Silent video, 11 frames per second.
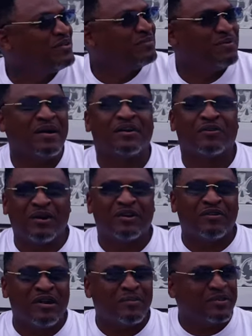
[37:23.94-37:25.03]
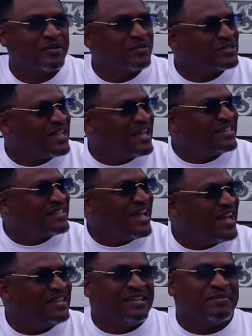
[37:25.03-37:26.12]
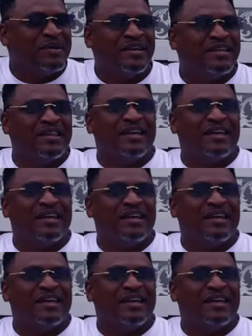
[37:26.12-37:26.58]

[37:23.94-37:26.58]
but my great grandmother was like tiny, man.